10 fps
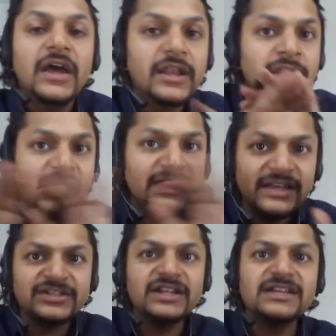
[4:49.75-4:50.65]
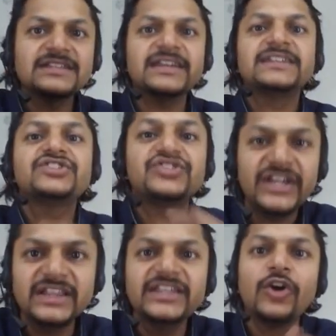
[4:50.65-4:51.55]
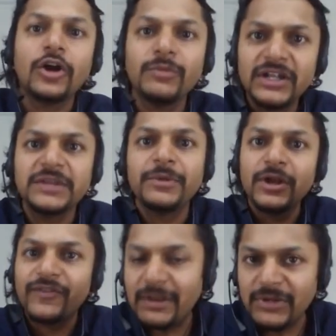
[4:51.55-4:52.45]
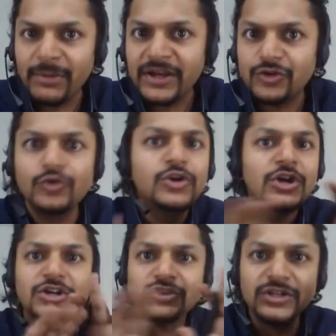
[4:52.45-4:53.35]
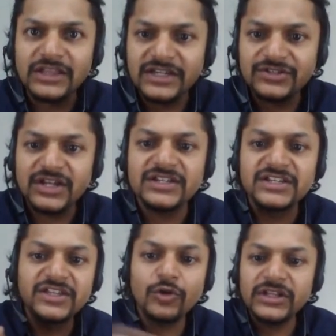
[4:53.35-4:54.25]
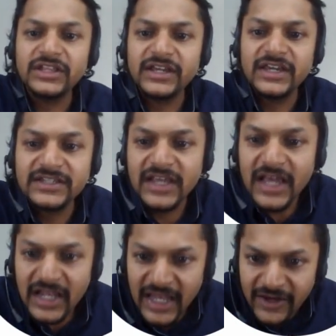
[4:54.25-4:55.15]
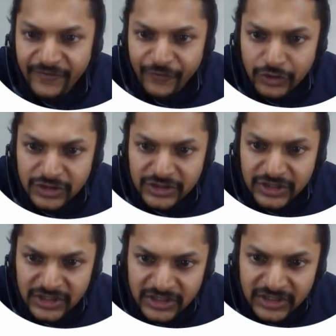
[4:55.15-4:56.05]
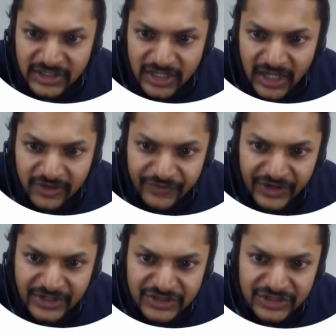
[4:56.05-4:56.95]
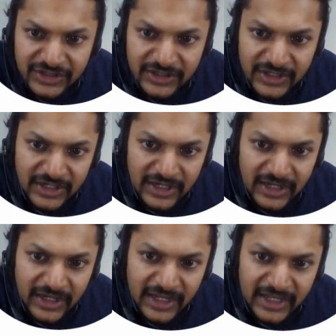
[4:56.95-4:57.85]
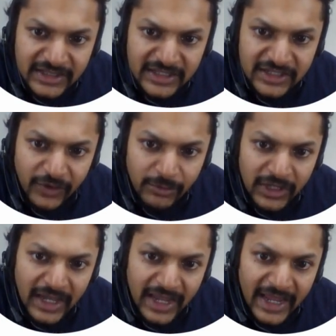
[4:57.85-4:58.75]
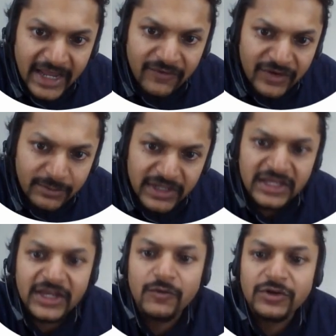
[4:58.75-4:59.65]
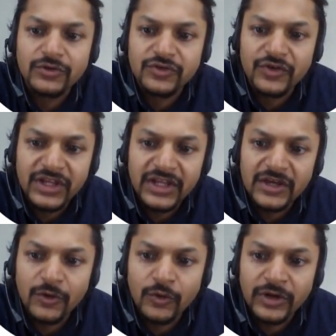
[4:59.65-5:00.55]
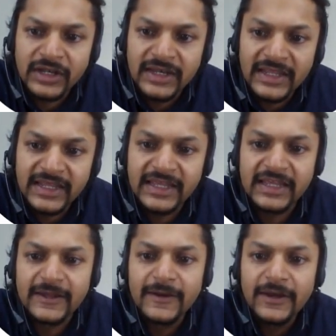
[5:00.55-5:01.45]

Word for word: Nothing changes. It's still the odd multiple of lambda by 2. So nothing changes. The only thing is like for third dark fringe, in this formula, n will be equal to 3 only.